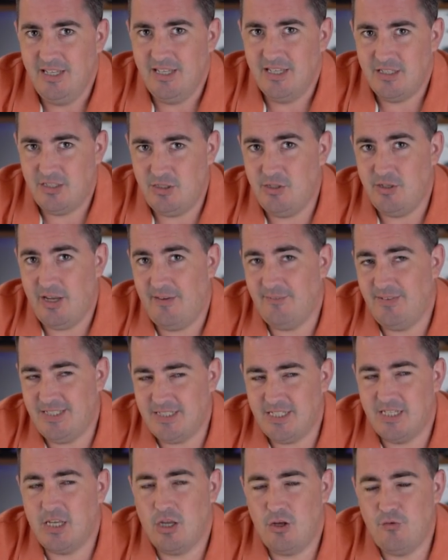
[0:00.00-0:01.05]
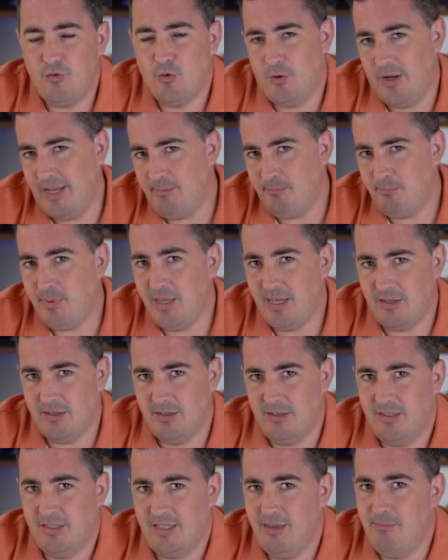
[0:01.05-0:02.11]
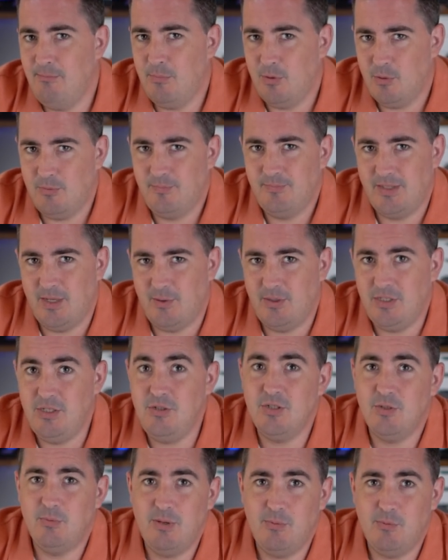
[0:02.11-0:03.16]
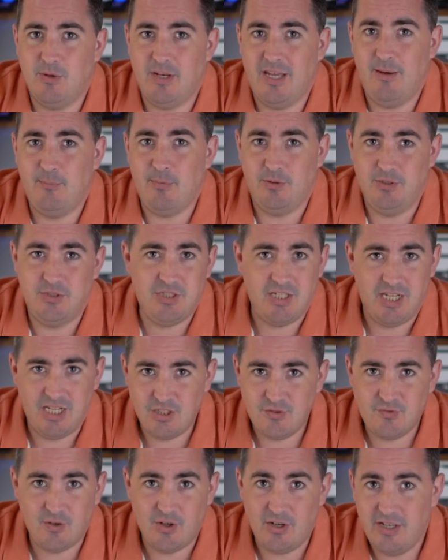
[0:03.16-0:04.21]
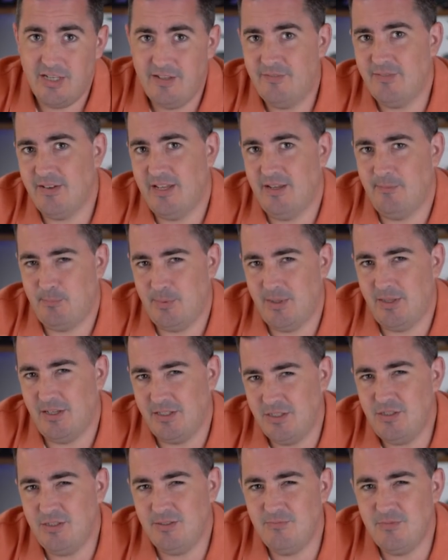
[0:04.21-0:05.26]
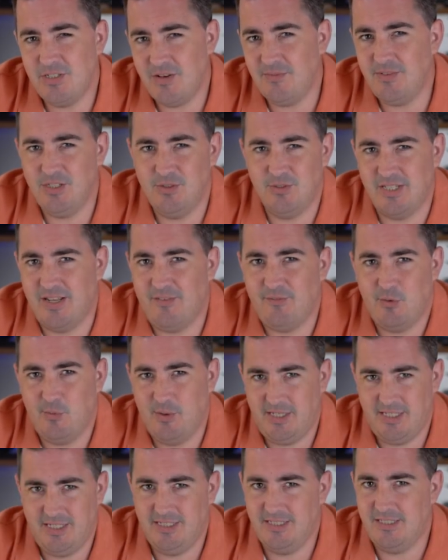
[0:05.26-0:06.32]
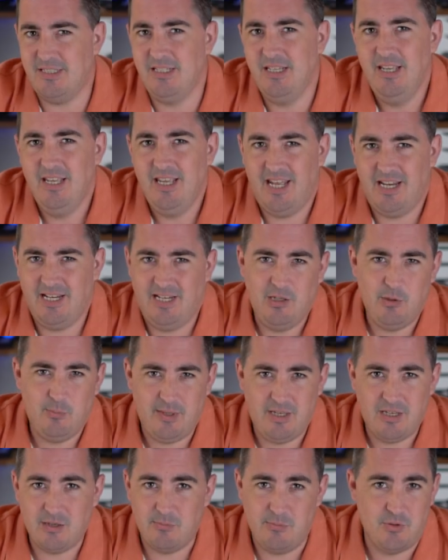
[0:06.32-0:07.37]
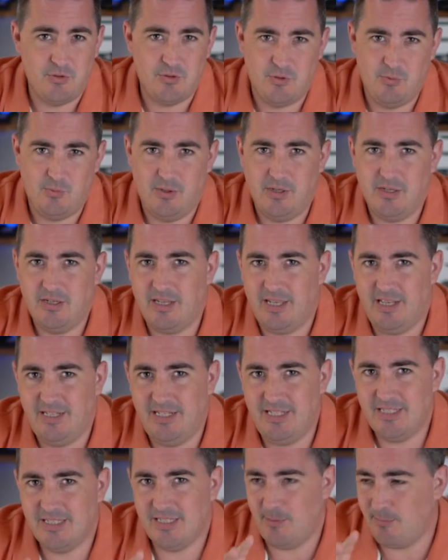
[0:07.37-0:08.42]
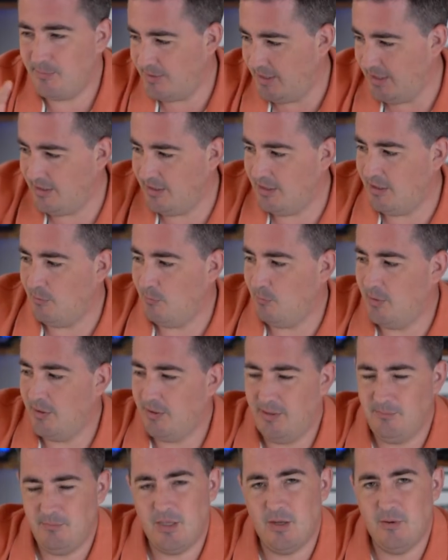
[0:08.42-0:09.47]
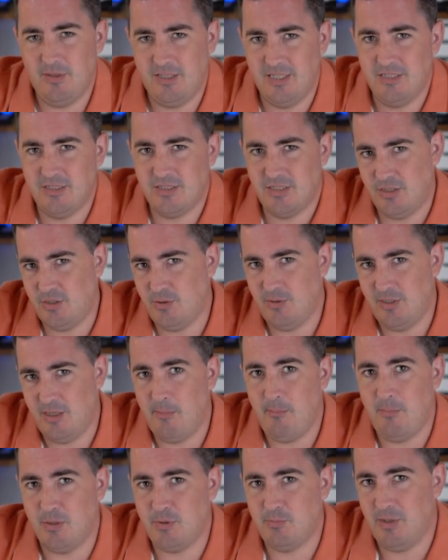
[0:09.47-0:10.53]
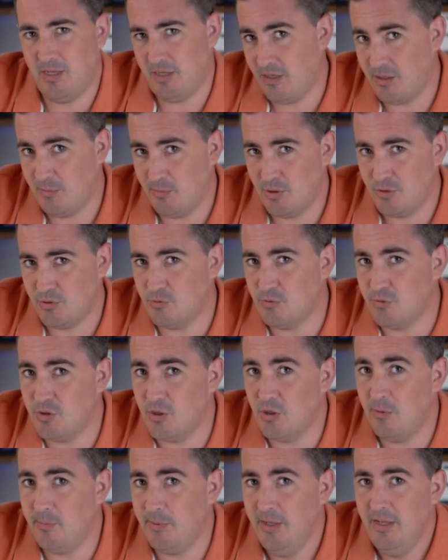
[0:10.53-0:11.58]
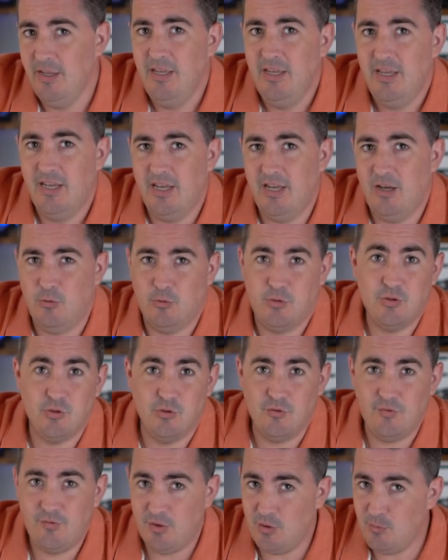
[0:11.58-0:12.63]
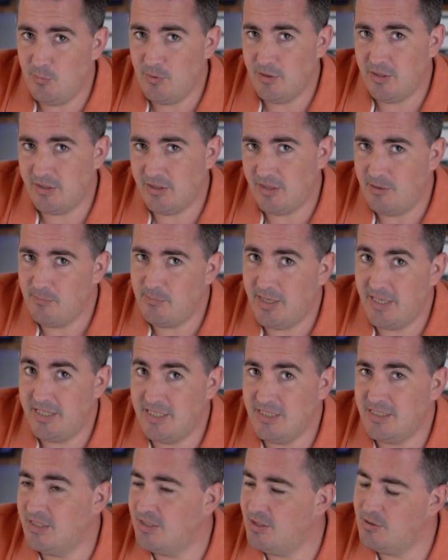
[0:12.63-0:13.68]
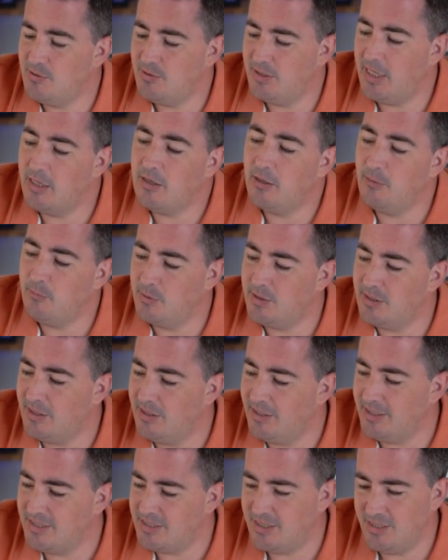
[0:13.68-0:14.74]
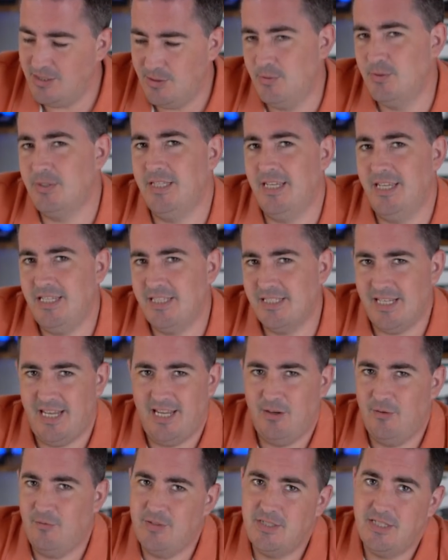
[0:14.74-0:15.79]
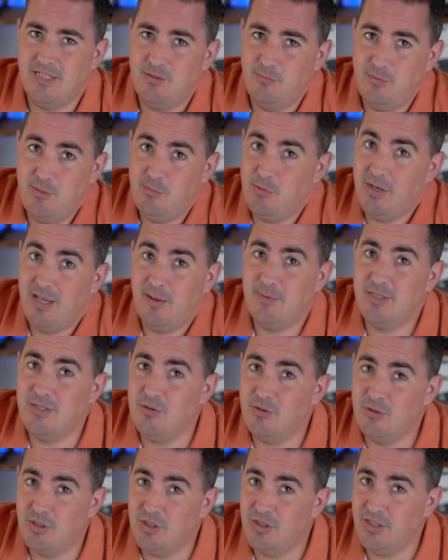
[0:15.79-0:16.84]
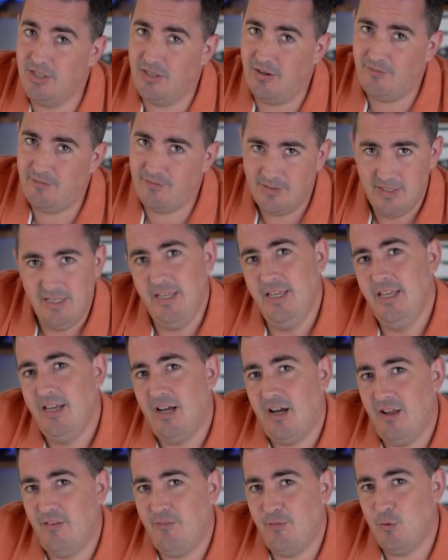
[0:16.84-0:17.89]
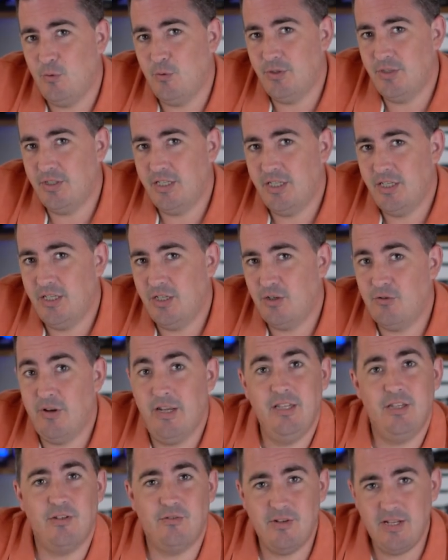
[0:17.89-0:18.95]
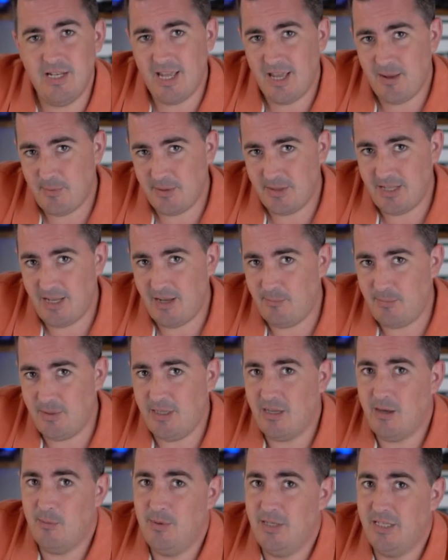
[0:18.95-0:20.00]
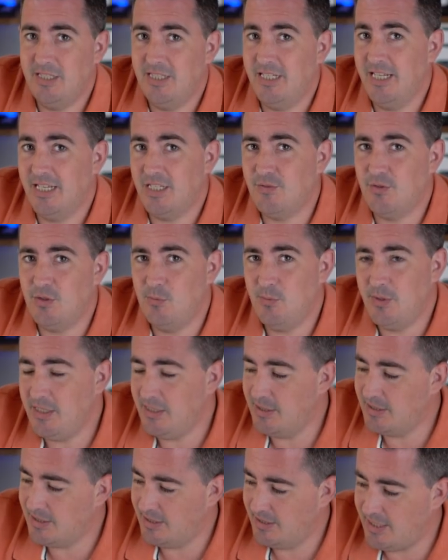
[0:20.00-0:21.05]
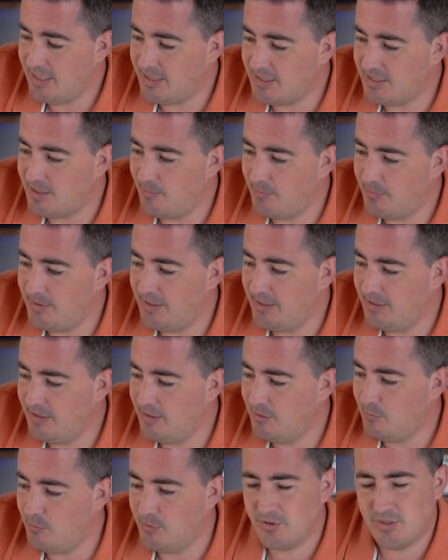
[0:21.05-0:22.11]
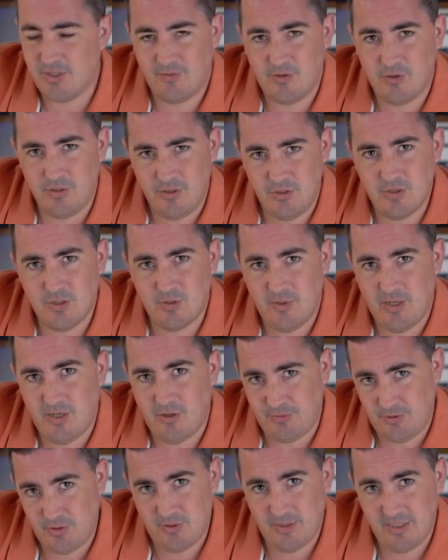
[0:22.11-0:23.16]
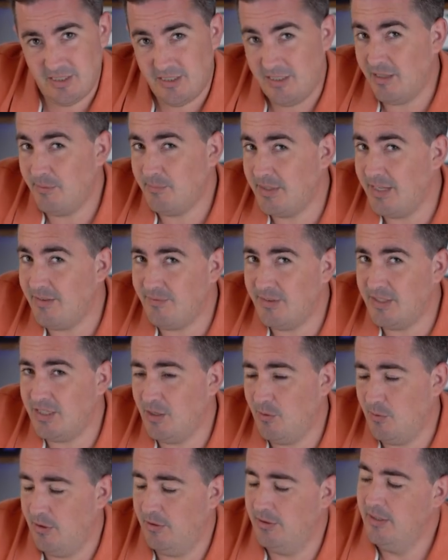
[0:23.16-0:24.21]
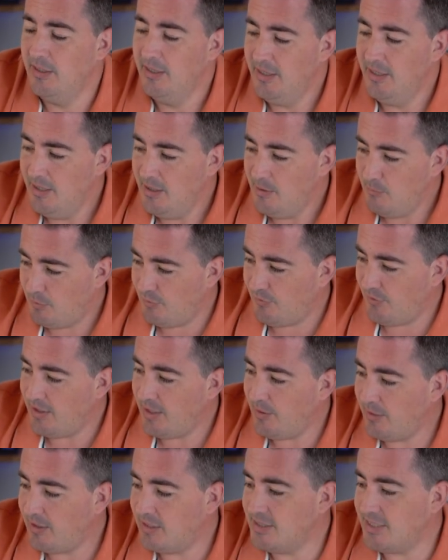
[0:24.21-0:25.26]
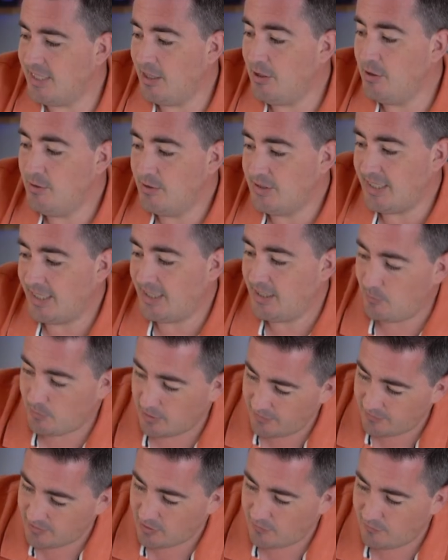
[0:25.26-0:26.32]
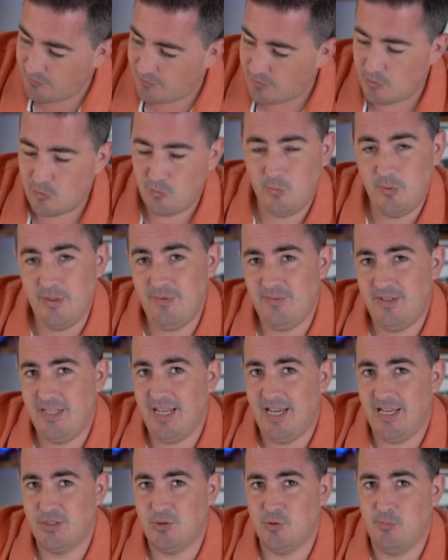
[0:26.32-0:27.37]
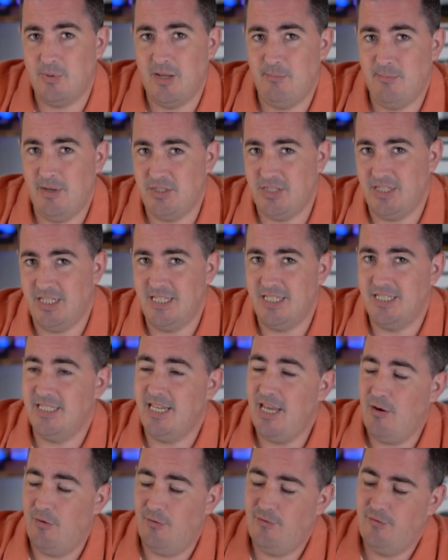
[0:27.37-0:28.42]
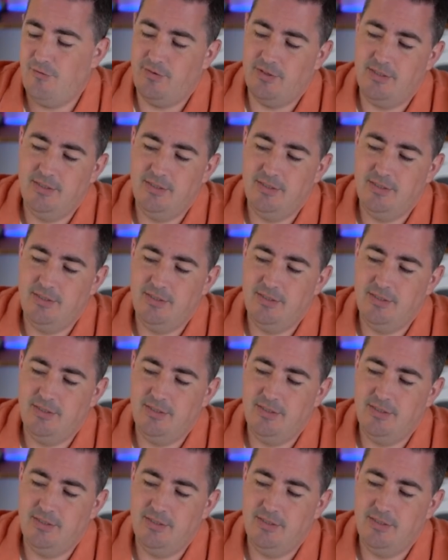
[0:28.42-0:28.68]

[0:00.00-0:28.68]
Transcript: you having to go for a bigger gimbal. Now I use the Weeble Lab on the GH5, but I generally use that for weddings and a little bit of commercial work, and it's something that when I'm going into doing a much bigger commercial job or short film work that I'm planning to do, then I would like to use this, and obviously the Weeble Lab is not good enough. I've ordered a Crane 3 Lab, and that'll be coming in the next few weeks, and that's something that once I've got used to it I'll do a little update video on. But for now I can tell you exactly what I've gone for with the actual Blackmagic itself.